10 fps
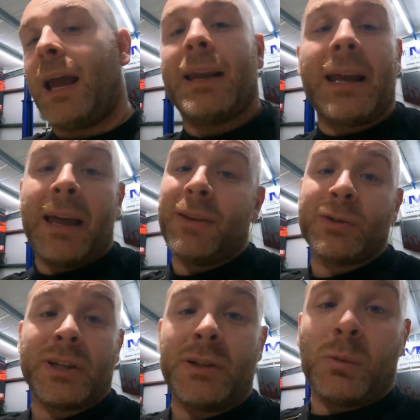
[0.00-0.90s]
And again,
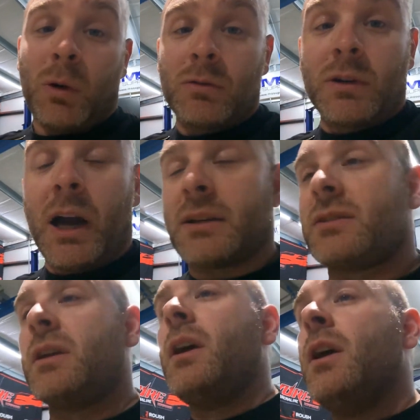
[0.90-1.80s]
those things won't
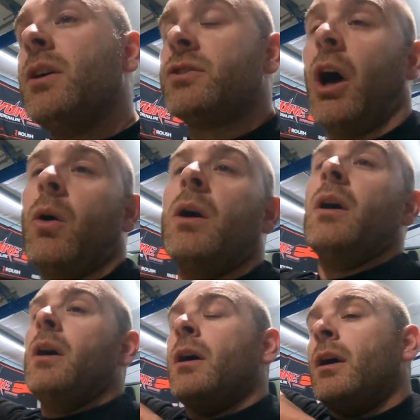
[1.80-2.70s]
rust. So
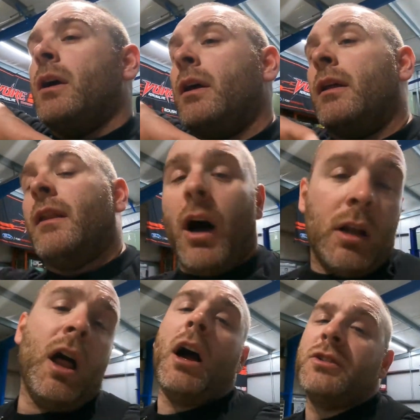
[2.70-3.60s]
a
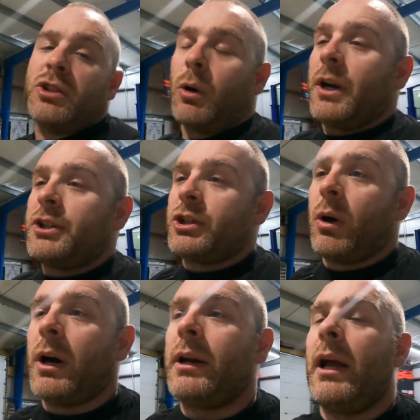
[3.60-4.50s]
long story
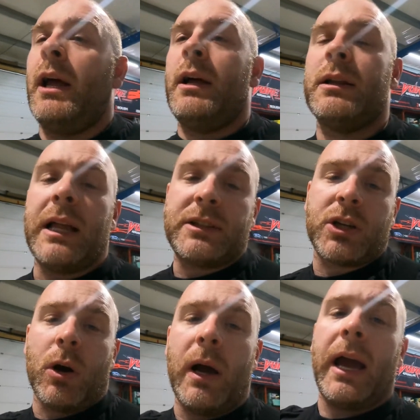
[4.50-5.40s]
short, let's
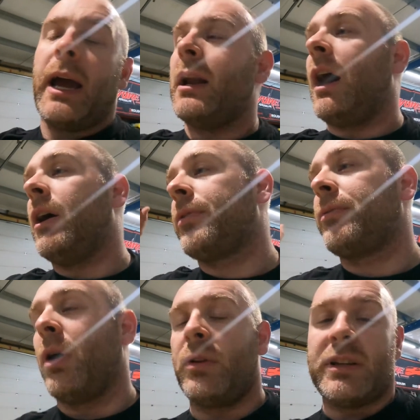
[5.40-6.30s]
go ahead. I'll
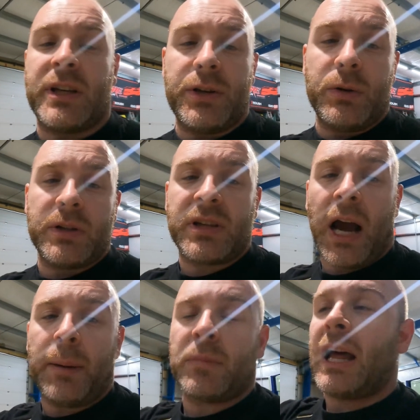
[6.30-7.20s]
throw this into a
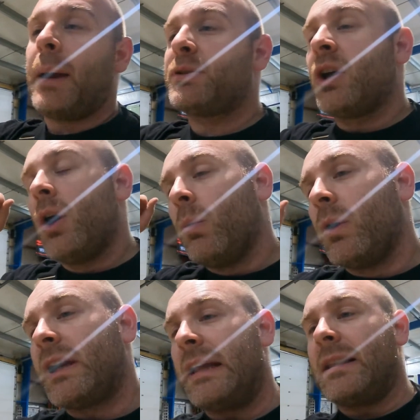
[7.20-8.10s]
time lapse.
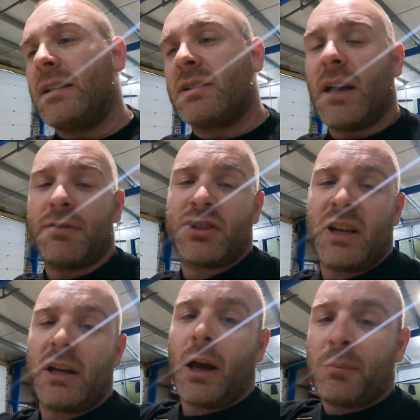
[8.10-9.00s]
We'll get this stuff
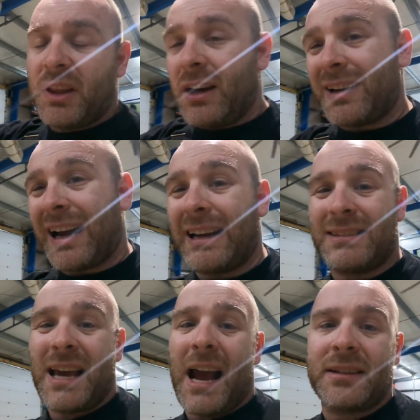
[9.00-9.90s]
sitting up there and kind of
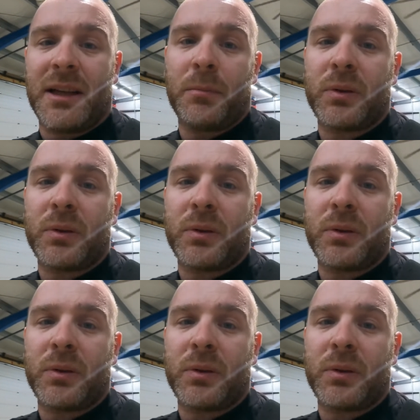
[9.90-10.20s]
tacked in